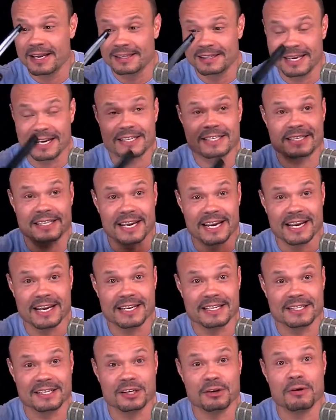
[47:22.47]
This
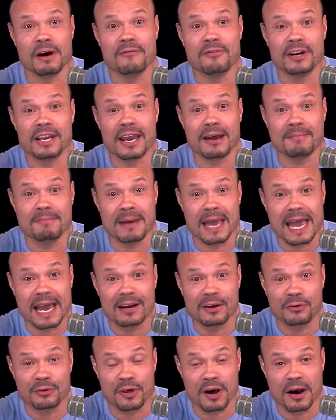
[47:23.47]
is, you ever get
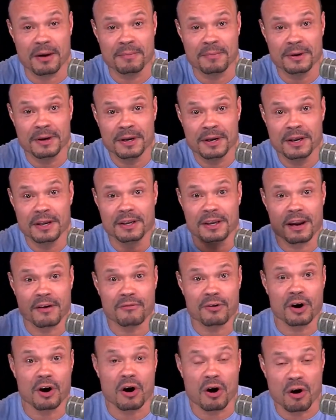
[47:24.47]
mag thumb? You
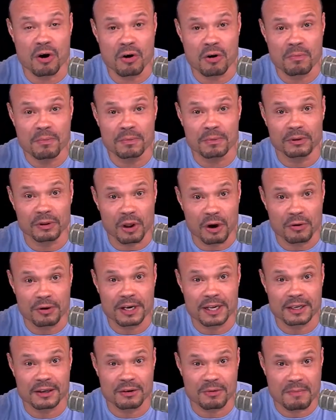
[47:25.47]
ever home
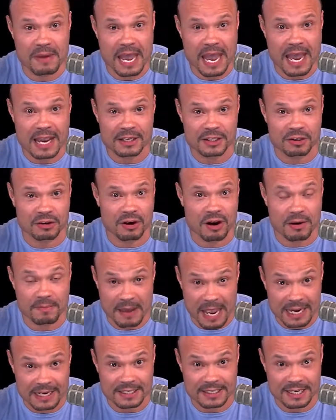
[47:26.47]
loading your mags? You got
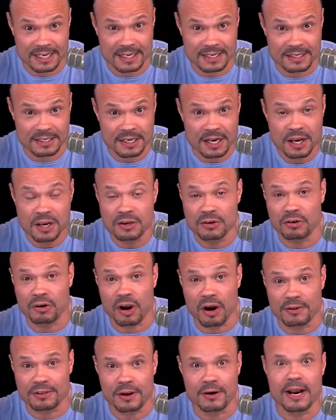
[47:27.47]
magazines.
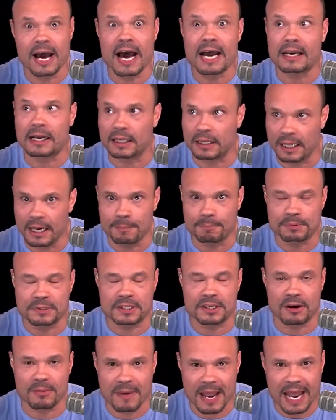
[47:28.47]
They're not clips.
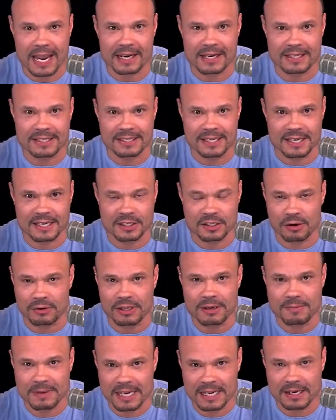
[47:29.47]
They're magazines.
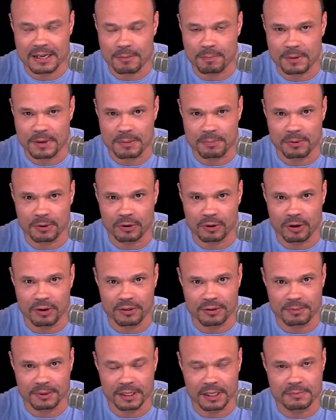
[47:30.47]
Only media people call
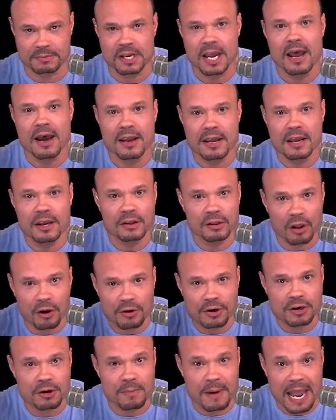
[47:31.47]
them clips. You're
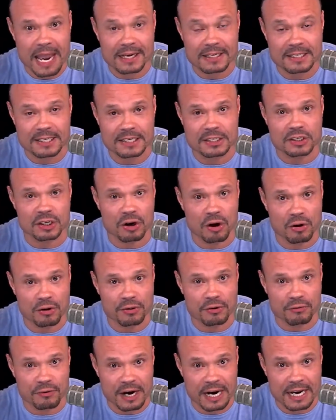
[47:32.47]
loading your magazines to go to
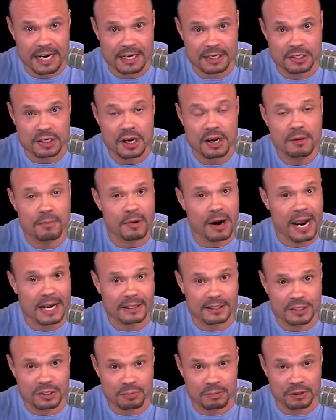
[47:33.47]
the range,
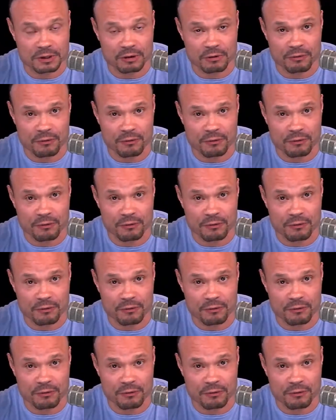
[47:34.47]
practice with your